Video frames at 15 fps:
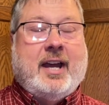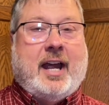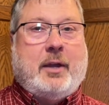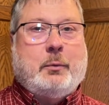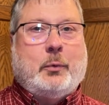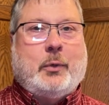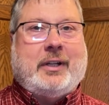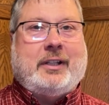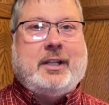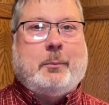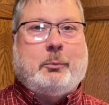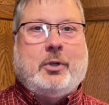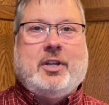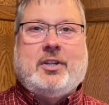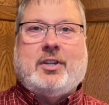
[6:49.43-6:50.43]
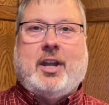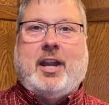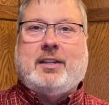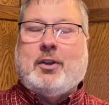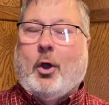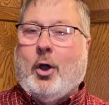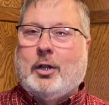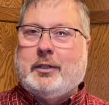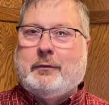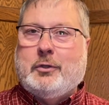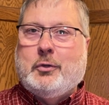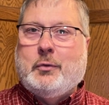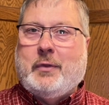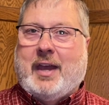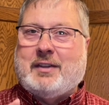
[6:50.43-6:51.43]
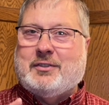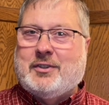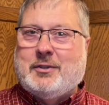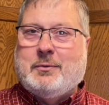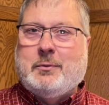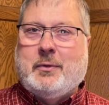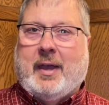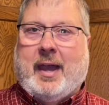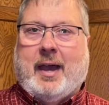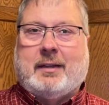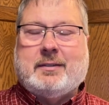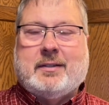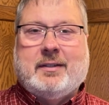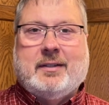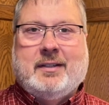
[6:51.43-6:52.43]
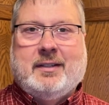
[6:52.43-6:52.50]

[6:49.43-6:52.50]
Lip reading: I really appreciate all of you that do that.